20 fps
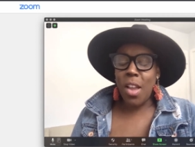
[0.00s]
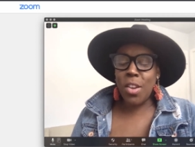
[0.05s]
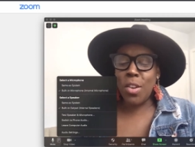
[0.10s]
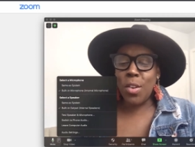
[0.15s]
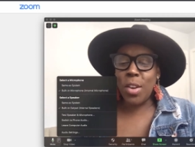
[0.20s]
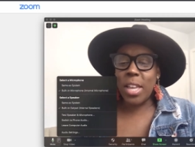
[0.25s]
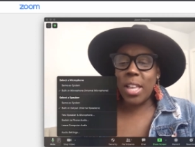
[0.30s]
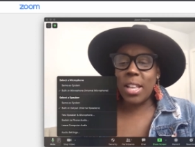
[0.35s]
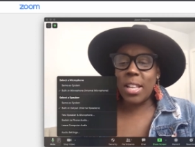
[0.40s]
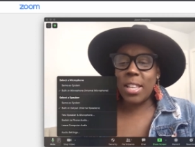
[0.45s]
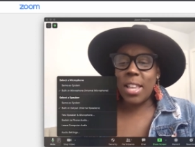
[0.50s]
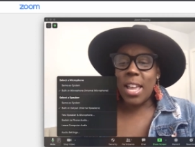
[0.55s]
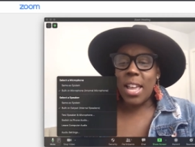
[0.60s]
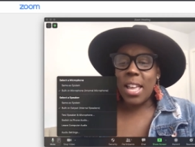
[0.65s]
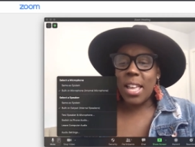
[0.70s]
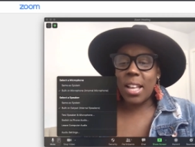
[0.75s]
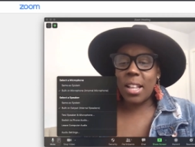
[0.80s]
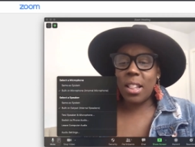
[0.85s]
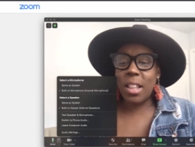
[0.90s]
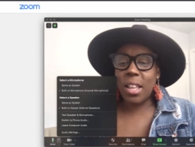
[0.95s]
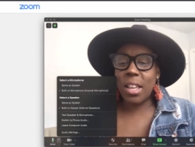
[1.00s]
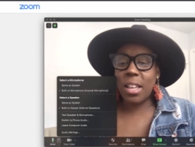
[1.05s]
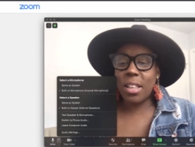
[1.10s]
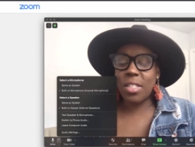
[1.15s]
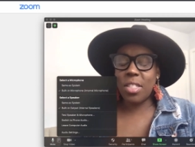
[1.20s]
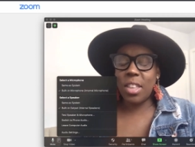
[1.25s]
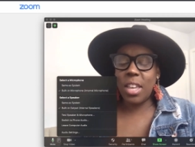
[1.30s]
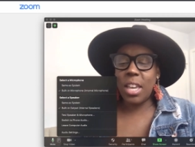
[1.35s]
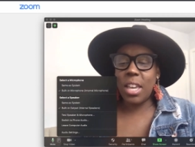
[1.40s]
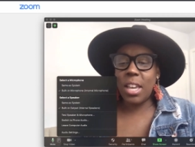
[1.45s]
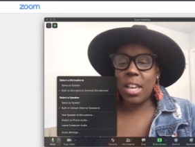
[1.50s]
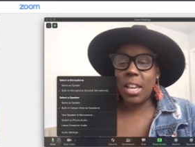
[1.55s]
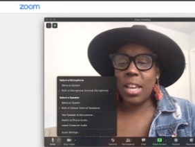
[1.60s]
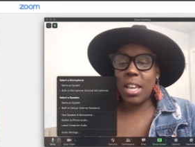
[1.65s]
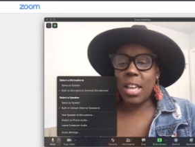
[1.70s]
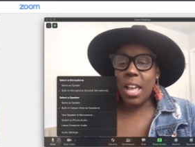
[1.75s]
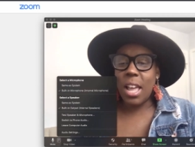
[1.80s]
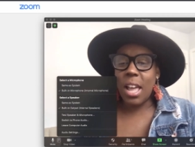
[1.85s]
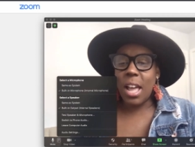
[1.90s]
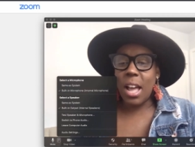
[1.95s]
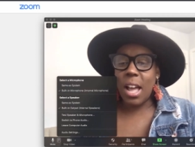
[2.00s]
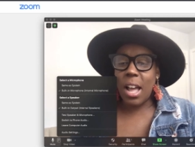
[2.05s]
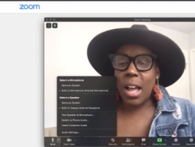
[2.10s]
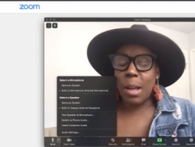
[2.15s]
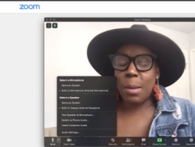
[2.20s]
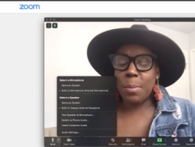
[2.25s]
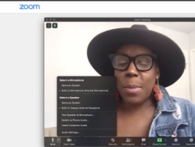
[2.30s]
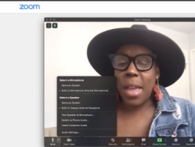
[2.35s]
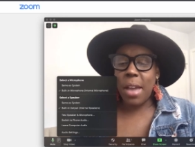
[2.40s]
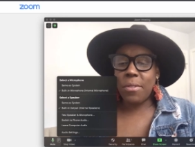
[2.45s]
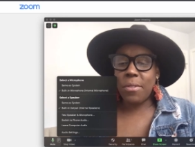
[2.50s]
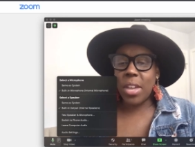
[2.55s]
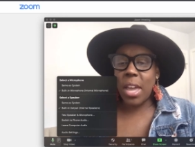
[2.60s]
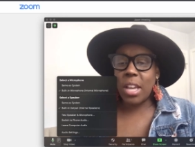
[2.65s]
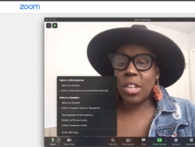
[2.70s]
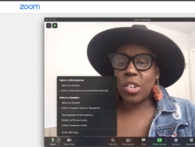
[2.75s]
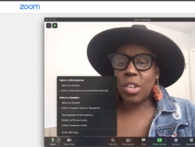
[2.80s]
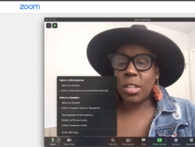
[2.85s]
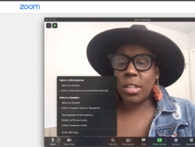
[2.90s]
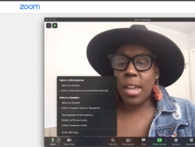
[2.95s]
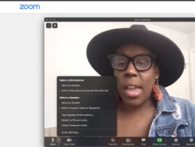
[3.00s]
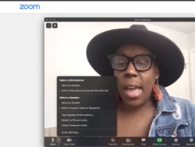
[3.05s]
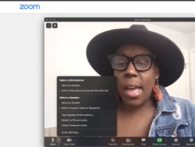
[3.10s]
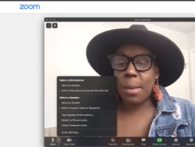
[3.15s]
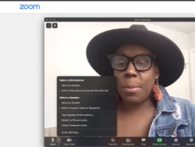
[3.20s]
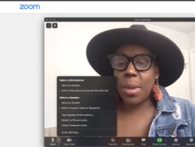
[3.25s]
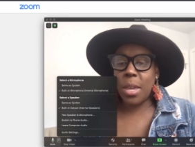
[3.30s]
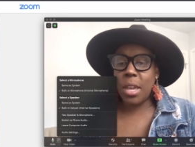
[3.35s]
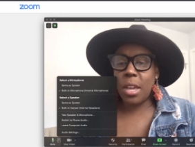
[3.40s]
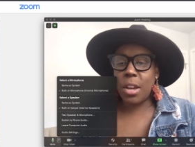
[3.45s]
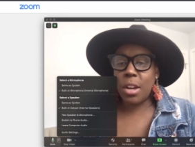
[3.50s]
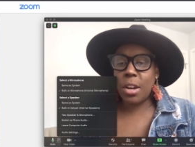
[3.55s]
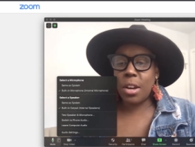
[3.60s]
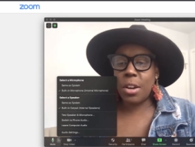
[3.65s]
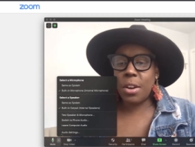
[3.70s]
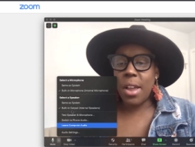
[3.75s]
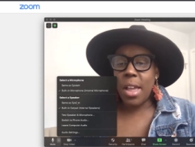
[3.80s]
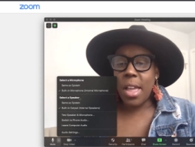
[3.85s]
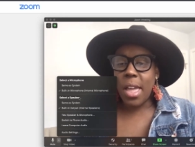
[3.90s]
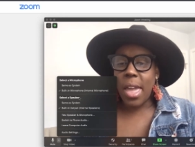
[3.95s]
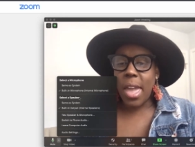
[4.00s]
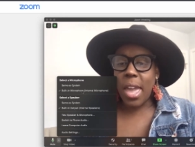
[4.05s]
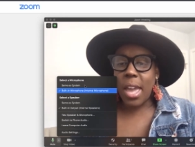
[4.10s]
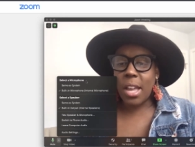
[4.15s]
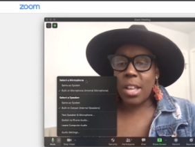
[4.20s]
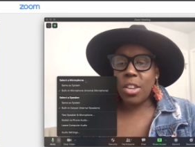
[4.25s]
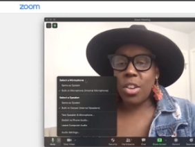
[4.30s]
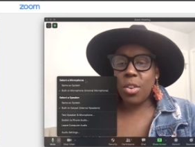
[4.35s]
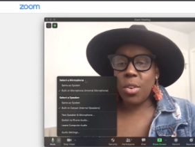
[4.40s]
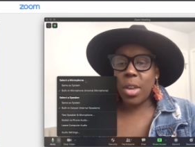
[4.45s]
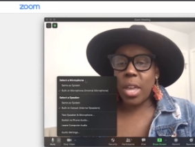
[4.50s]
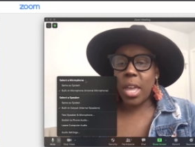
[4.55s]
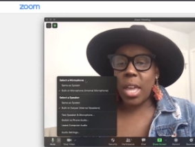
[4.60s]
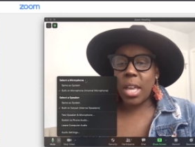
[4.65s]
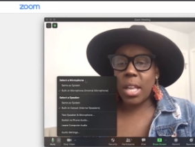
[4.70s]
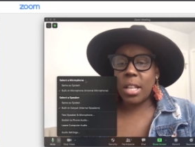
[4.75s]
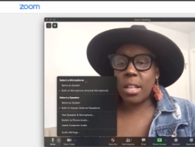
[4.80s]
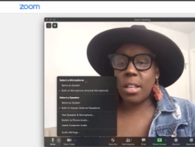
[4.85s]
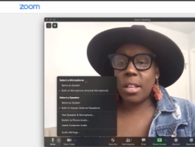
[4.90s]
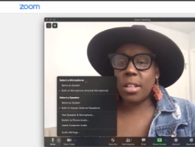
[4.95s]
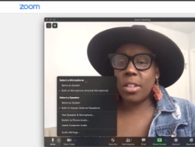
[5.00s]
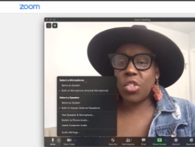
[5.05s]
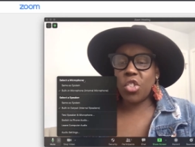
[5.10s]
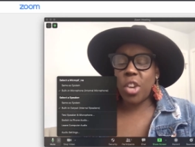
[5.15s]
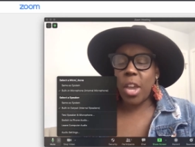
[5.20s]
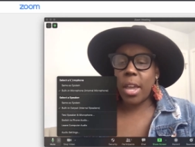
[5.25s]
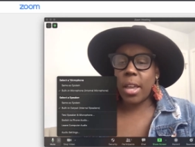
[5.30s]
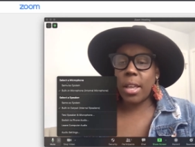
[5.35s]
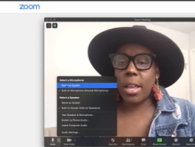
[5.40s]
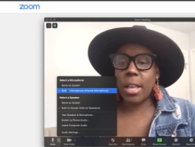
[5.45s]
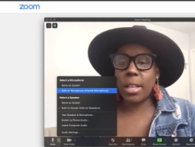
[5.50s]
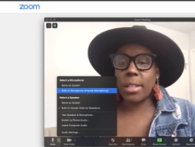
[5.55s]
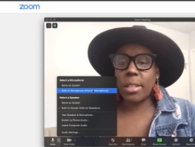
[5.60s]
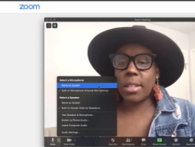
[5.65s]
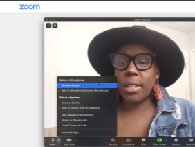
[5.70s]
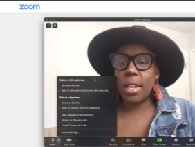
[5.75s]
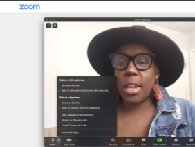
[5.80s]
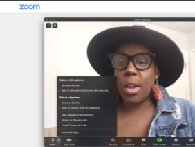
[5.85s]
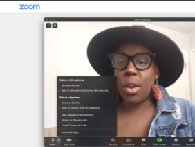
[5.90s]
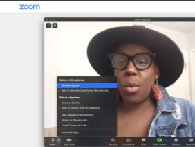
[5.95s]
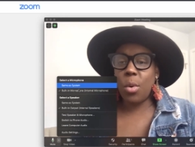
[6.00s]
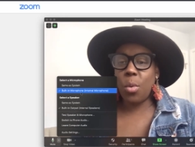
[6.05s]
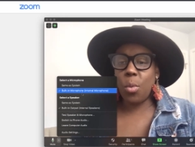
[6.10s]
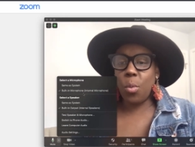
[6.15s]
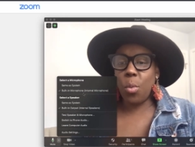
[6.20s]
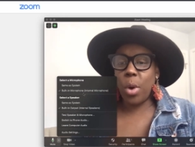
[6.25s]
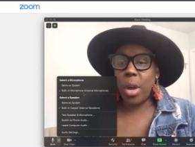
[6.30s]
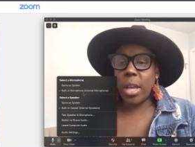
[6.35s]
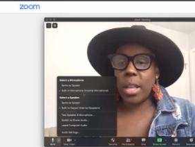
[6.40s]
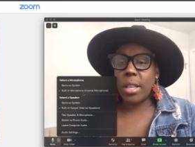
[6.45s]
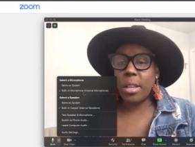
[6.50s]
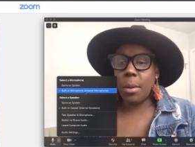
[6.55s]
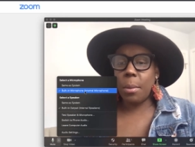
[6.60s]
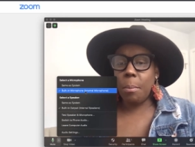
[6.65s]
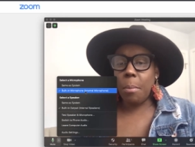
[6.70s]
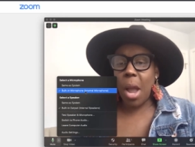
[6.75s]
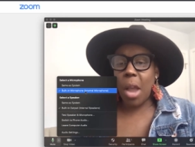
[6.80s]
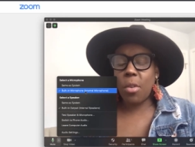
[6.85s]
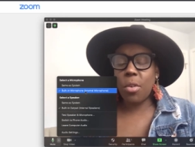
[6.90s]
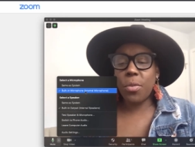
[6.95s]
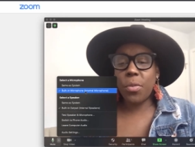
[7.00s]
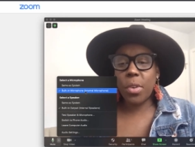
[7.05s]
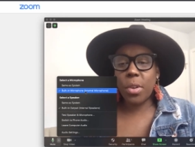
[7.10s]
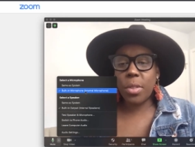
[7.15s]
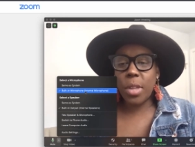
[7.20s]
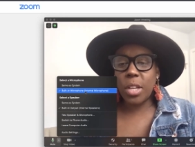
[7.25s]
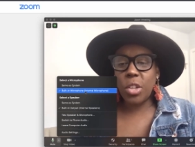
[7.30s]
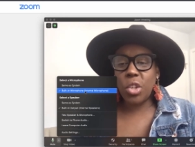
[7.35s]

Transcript: You can click the um, navigation tab here and you can check and see what microphone